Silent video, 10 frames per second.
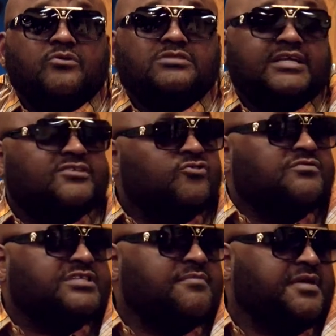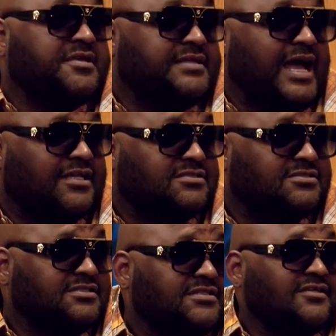to get $10 million
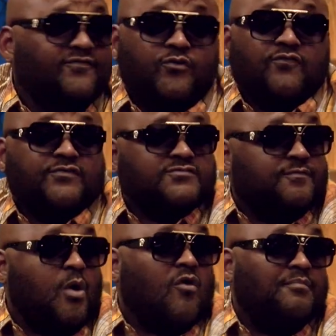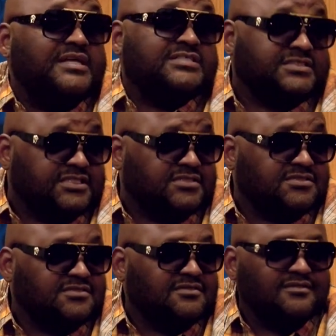for small businesses.
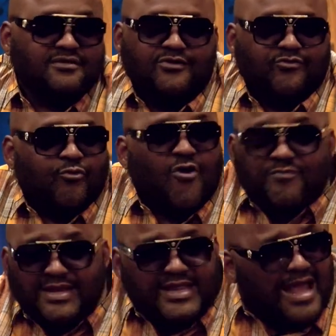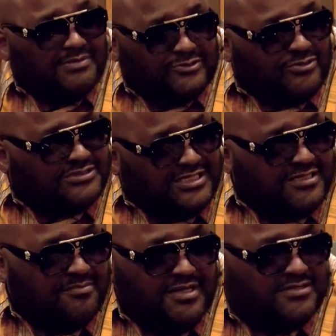North Minneapolis only seen $1
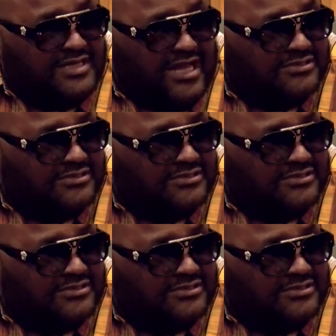million in that.